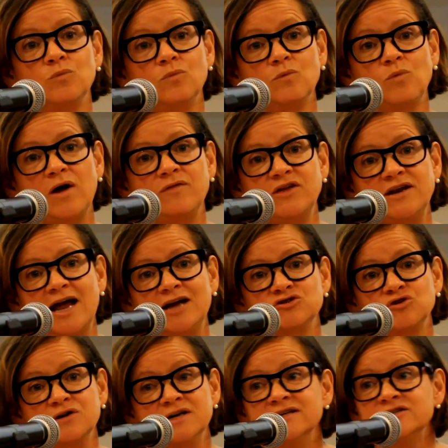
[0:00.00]
what the
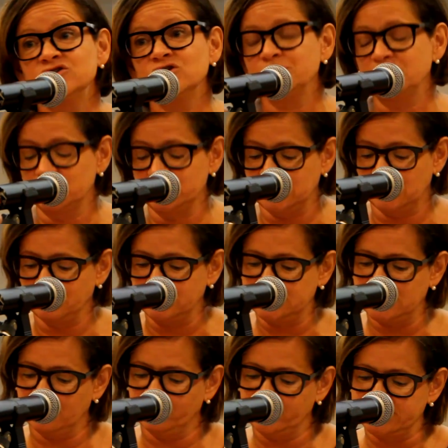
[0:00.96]
Natural History Museum
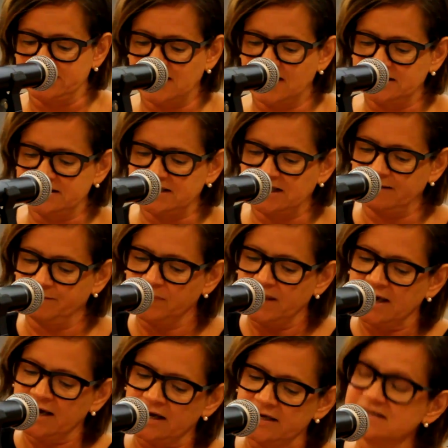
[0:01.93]
is emphasizing
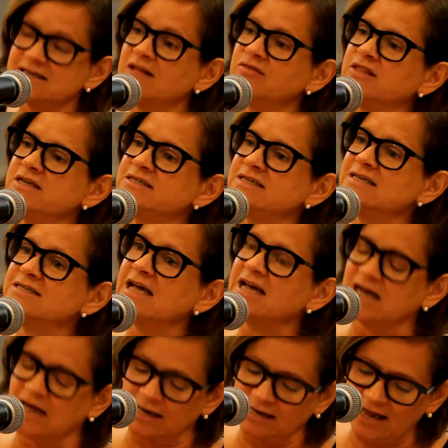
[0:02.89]
is that this is
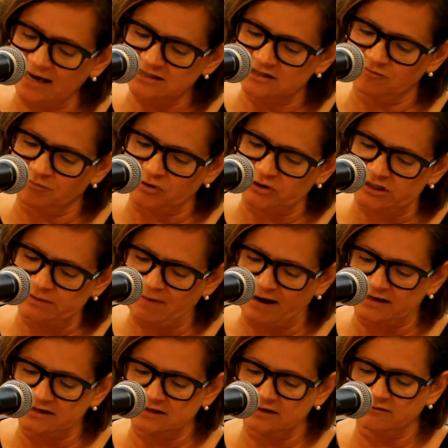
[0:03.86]
a collective
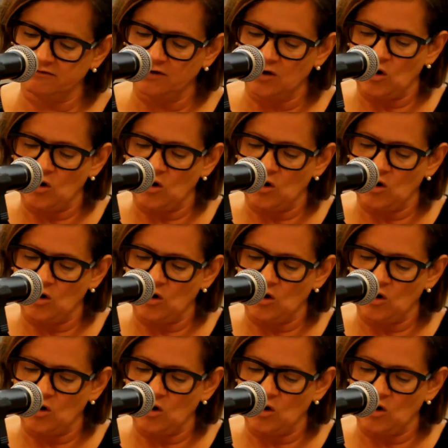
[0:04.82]
perspective,